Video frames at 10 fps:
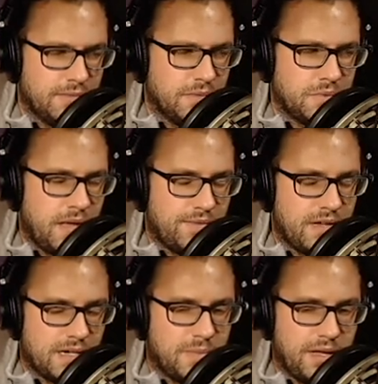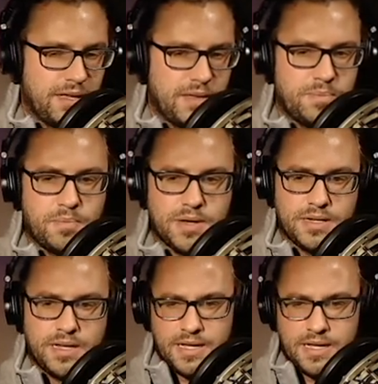which we haven't talked about yet, but